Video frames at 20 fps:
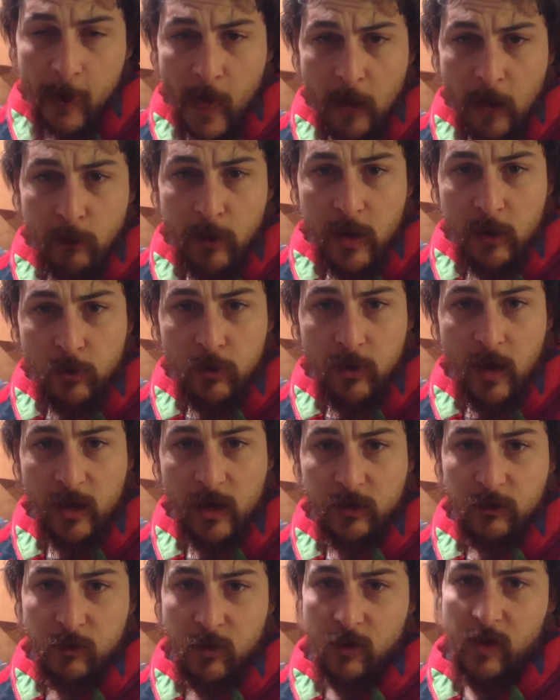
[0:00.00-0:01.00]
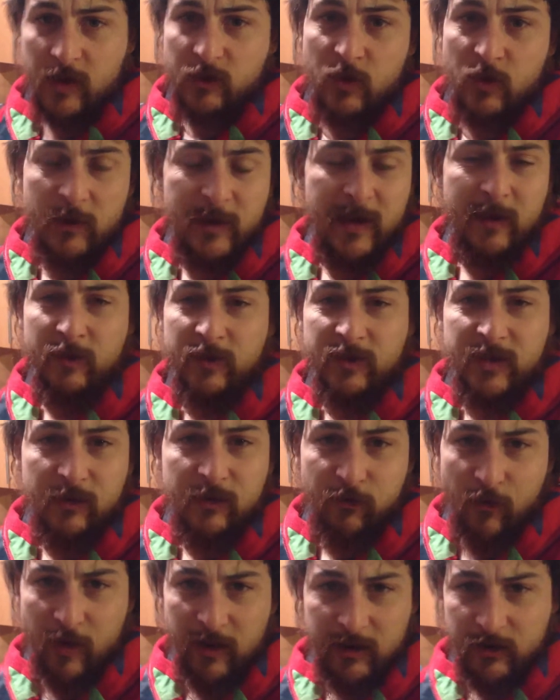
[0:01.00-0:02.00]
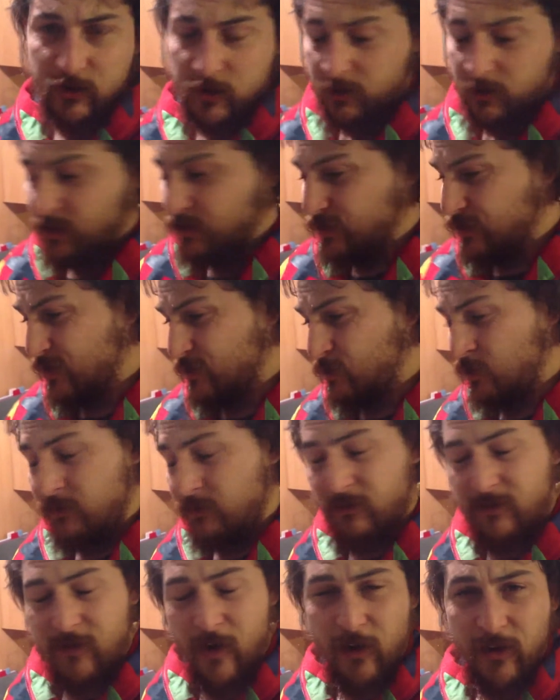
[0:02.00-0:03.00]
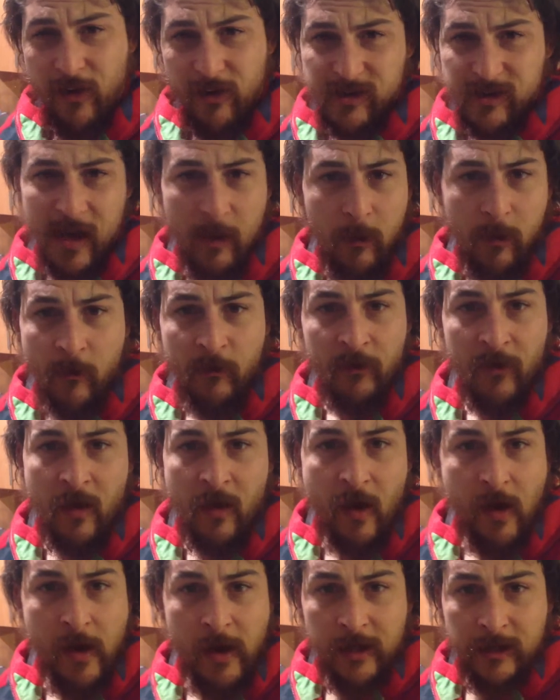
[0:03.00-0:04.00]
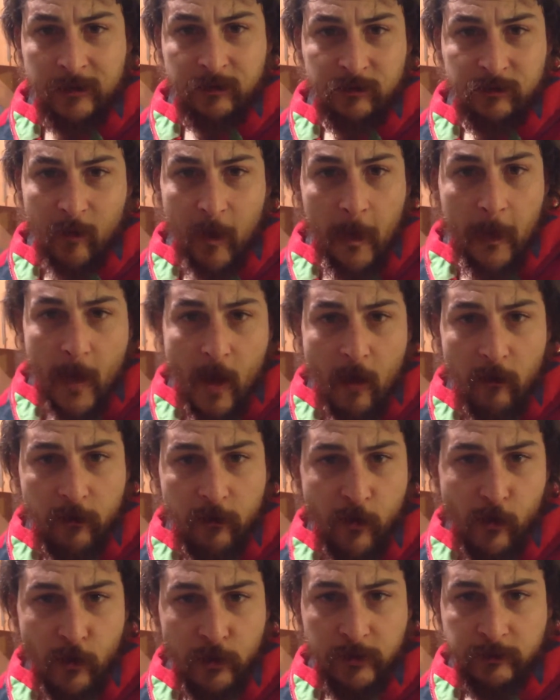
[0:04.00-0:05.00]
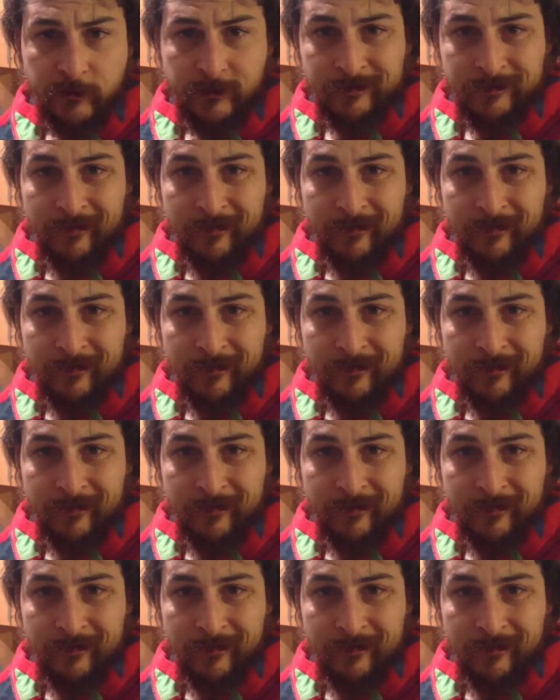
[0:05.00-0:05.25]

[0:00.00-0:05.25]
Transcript: And people like you more. That's why people are defriending you, because you're just putting photos up of food.